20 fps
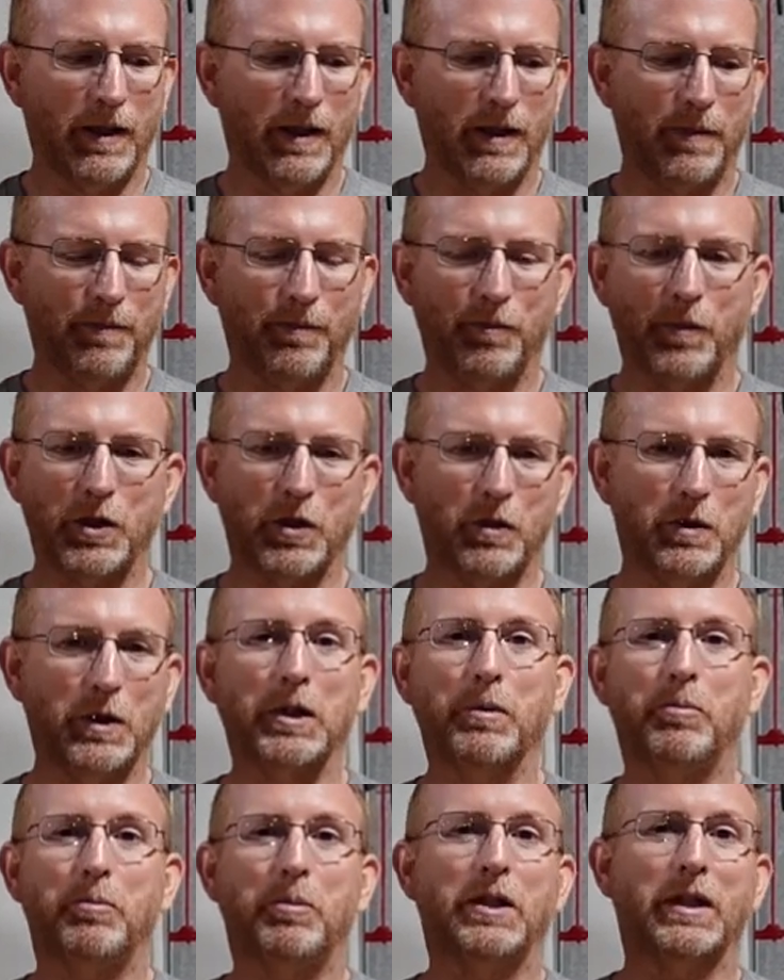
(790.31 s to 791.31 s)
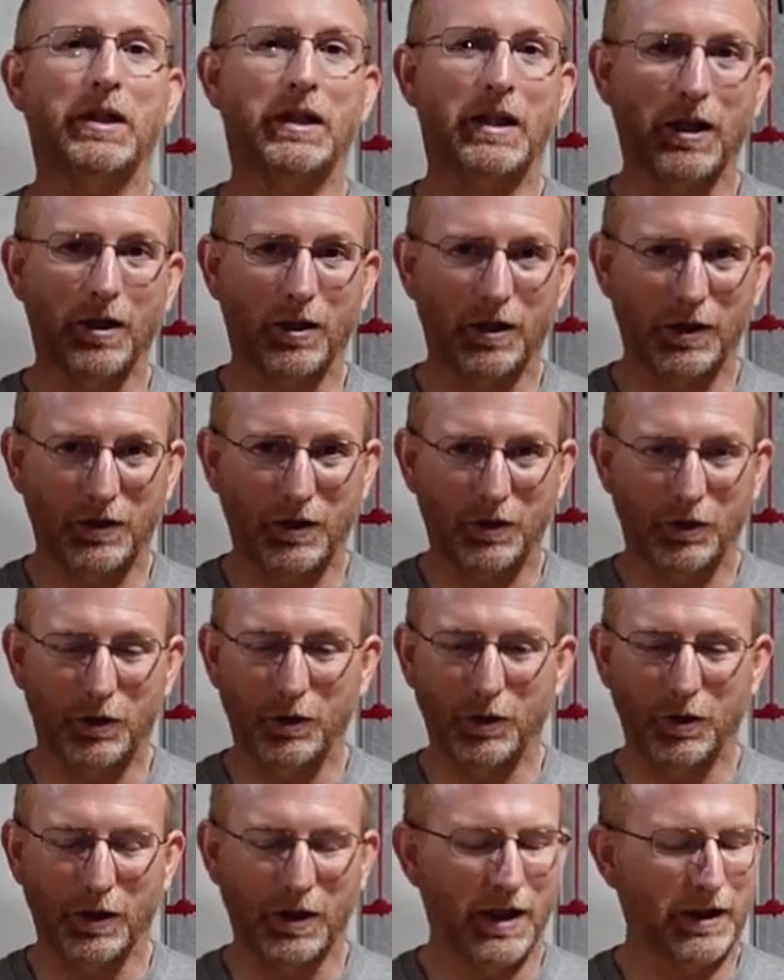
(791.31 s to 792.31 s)
Um, but you need a big area to
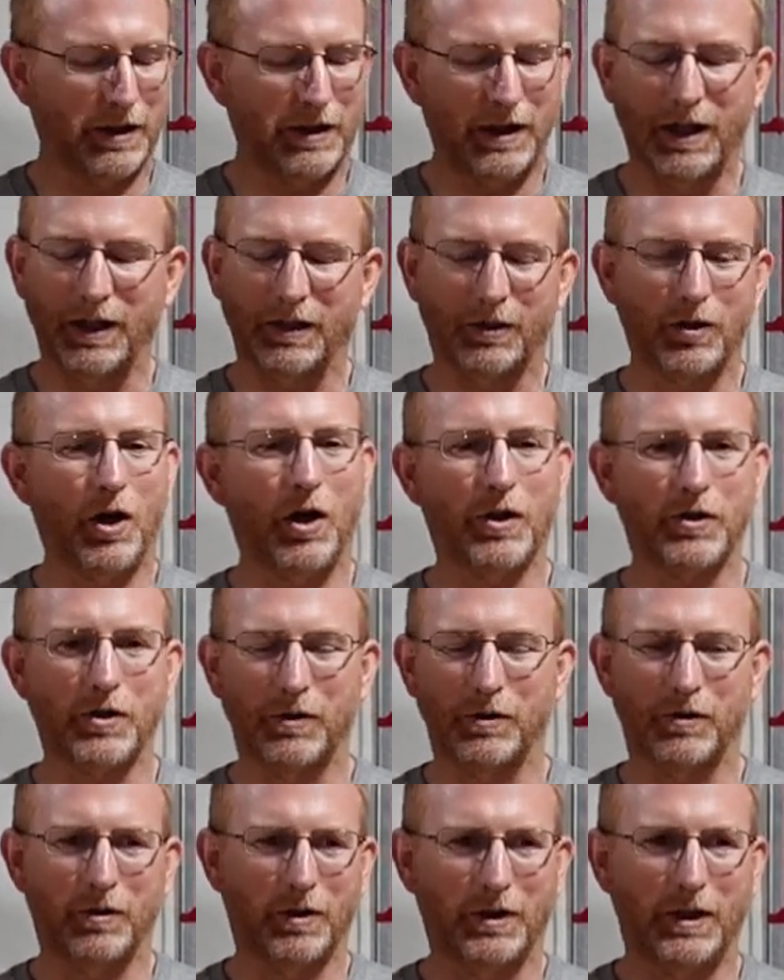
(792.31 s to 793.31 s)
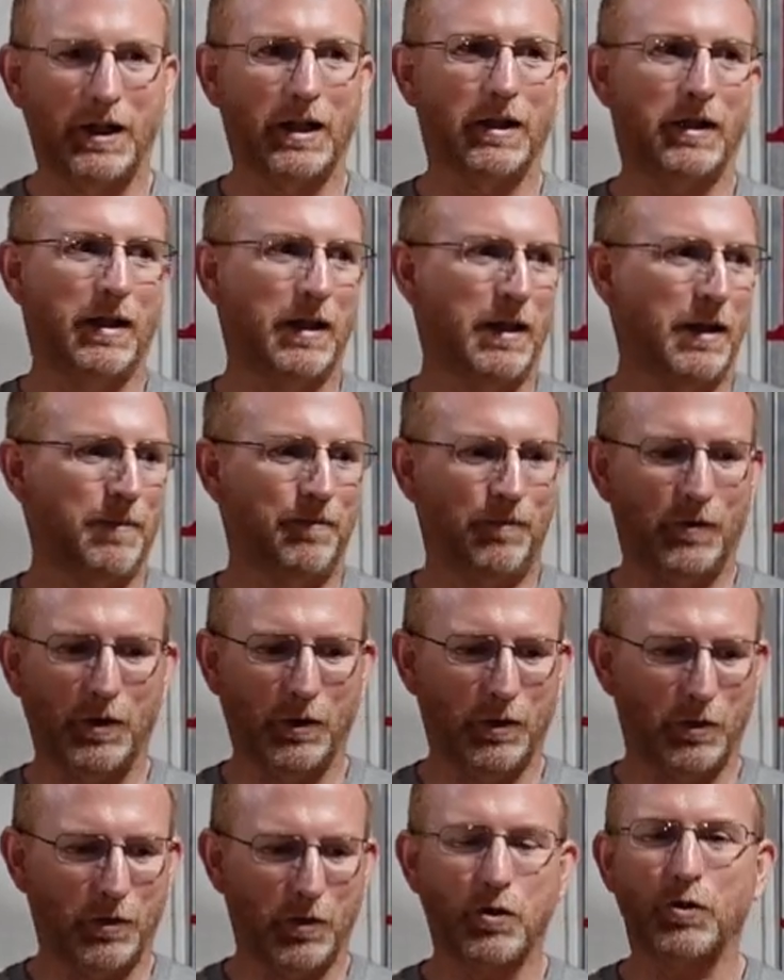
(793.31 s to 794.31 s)
do it. And I can't caution you, I can't
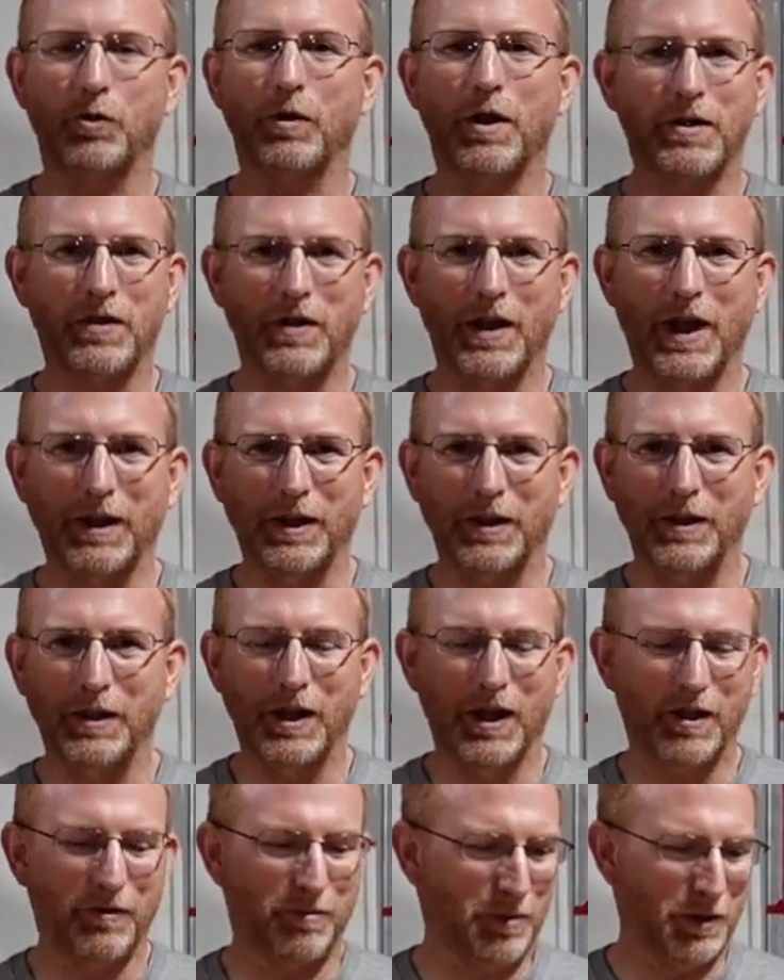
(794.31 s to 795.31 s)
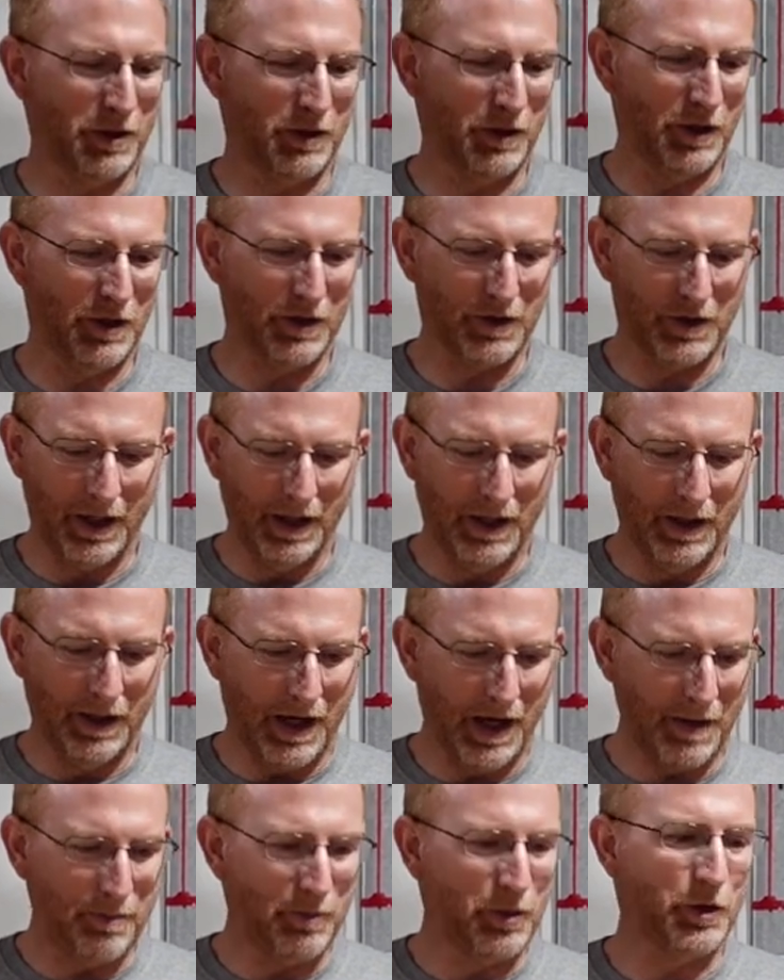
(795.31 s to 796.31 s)
you know stress that enough because
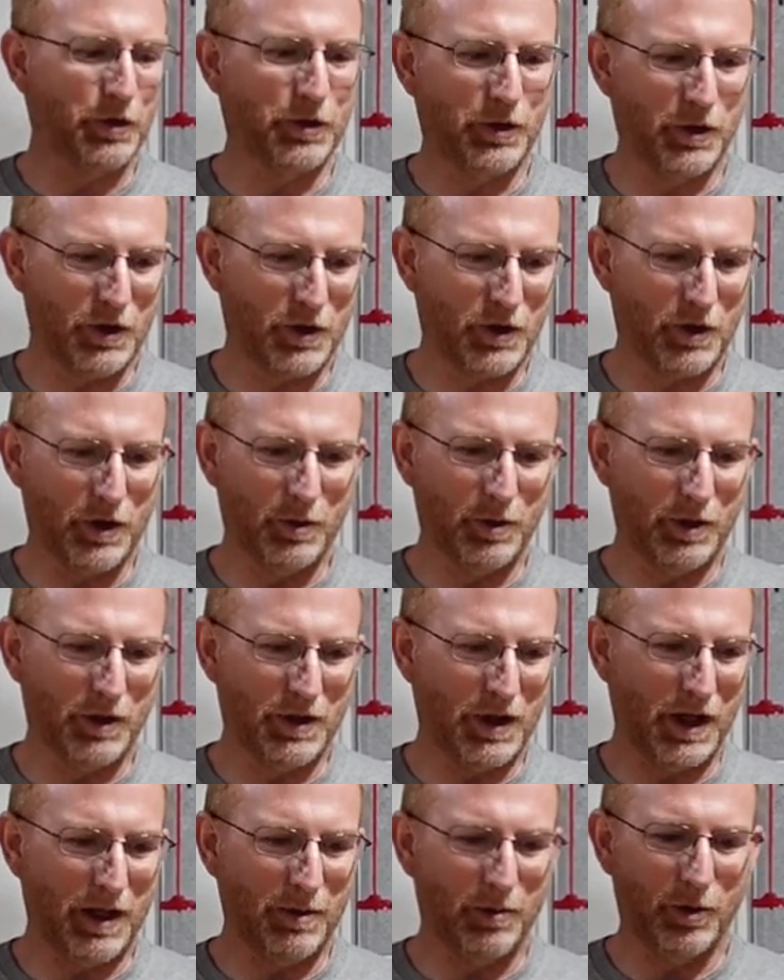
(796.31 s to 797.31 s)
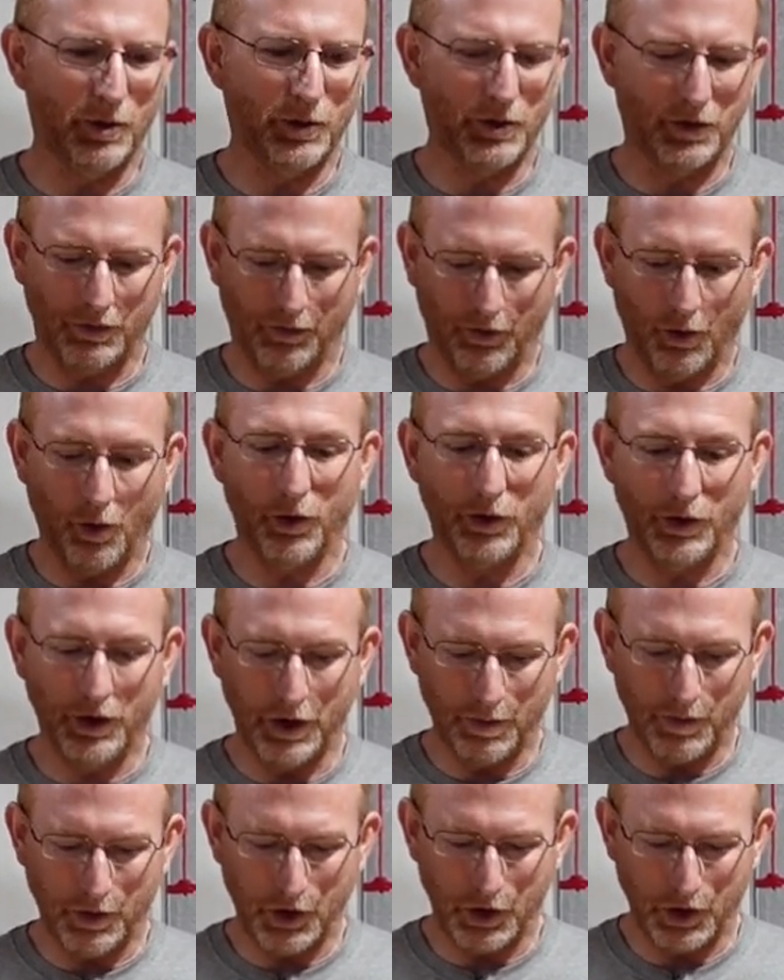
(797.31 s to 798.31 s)
I built this sewing table for
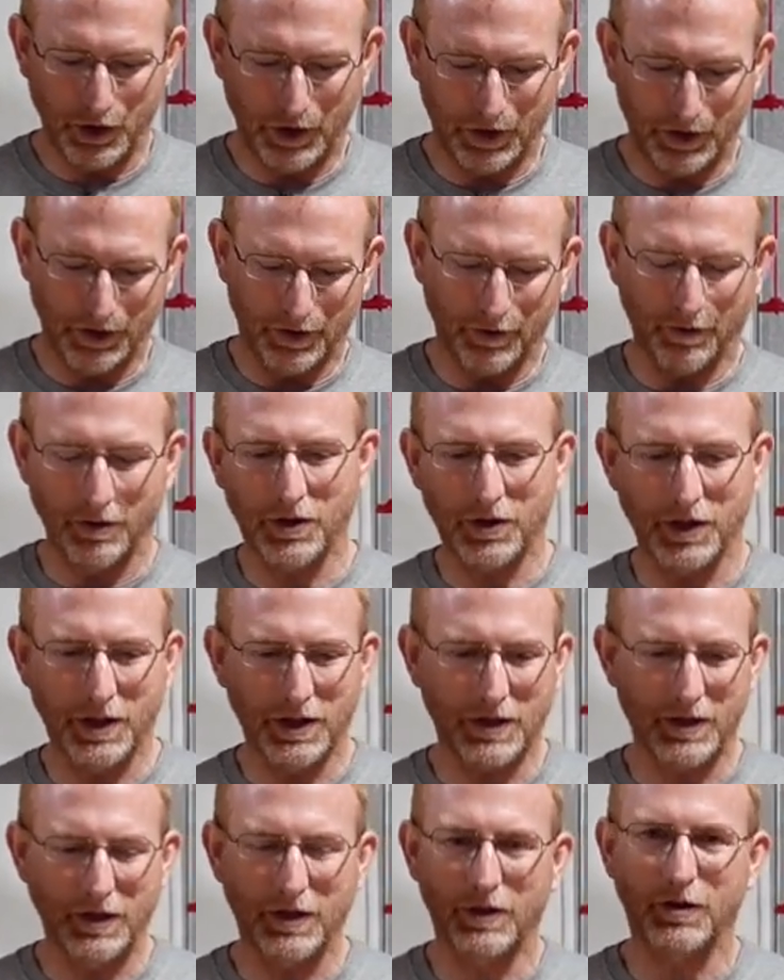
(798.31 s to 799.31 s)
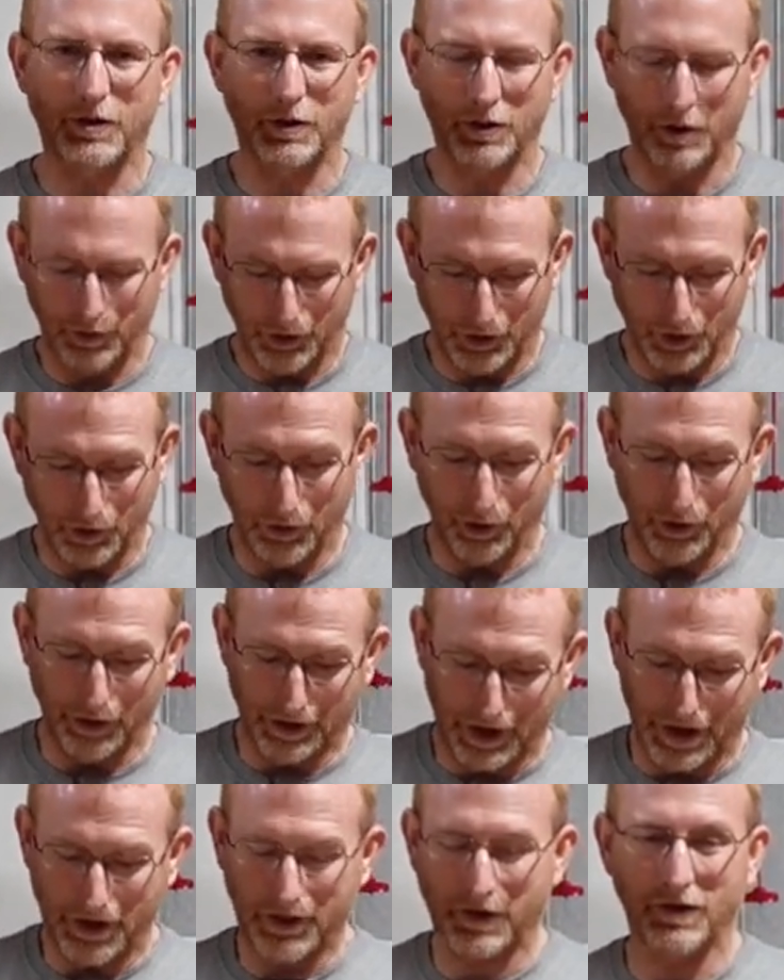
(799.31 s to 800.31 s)
this machine. It's recessed into it, which is
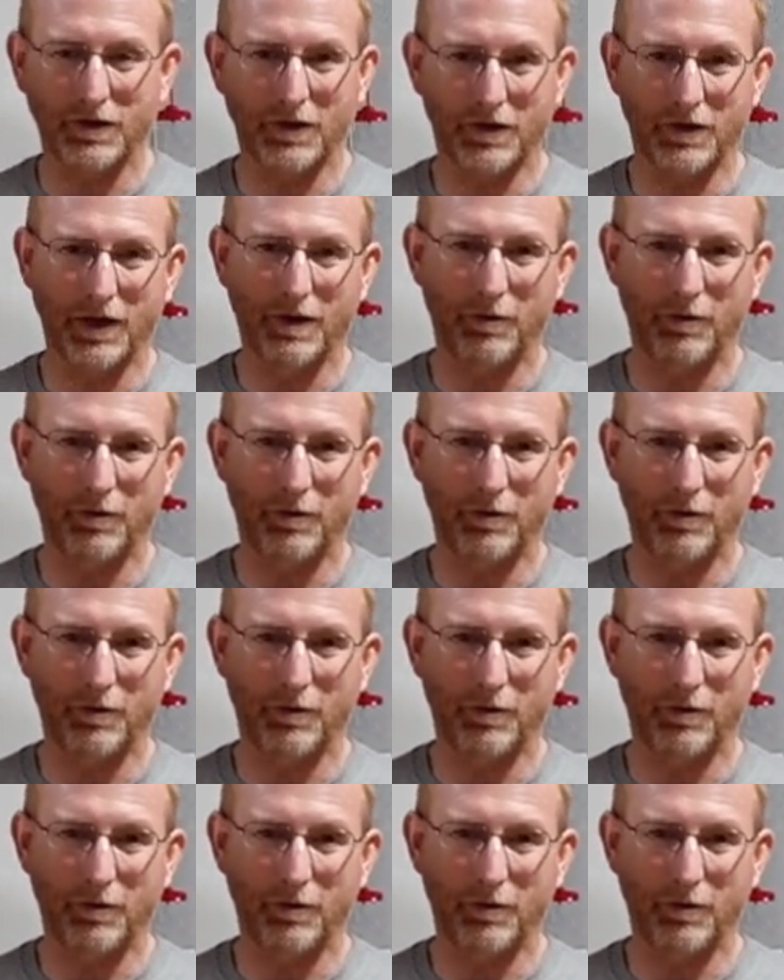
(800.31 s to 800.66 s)
really nice because it's